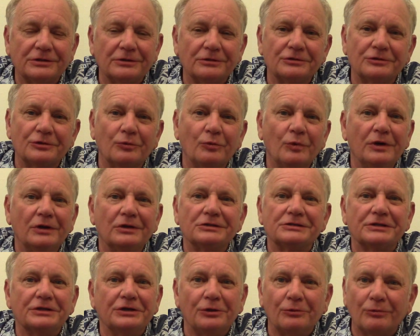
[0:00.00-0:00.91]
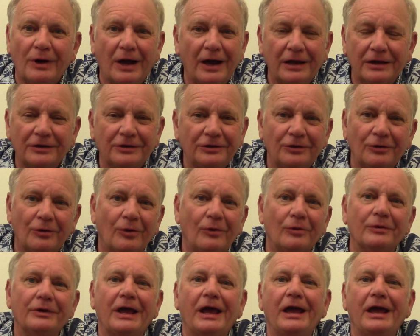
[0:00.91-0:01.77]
Those are wills that you write in your own